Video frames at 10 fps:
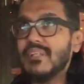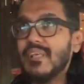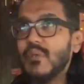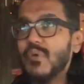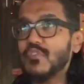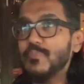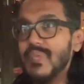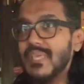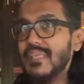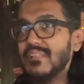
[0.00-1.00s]
it was
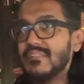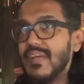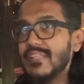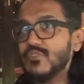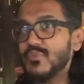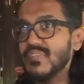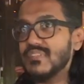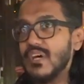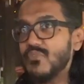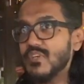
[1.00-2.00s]
me trying to
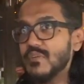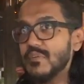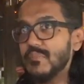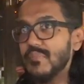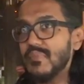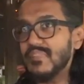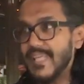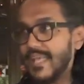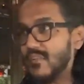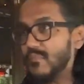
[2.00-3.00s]
discover
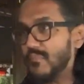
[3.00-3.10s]
that